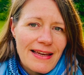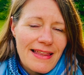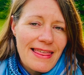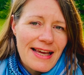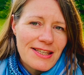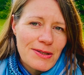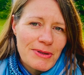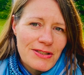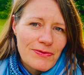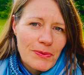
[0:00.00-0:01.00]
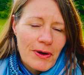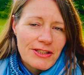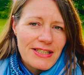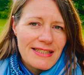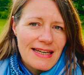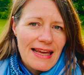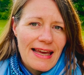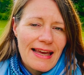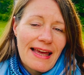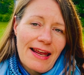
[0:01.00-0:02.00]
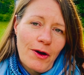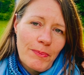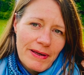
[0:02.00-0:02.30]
Thanks so much for watching today, and I hope you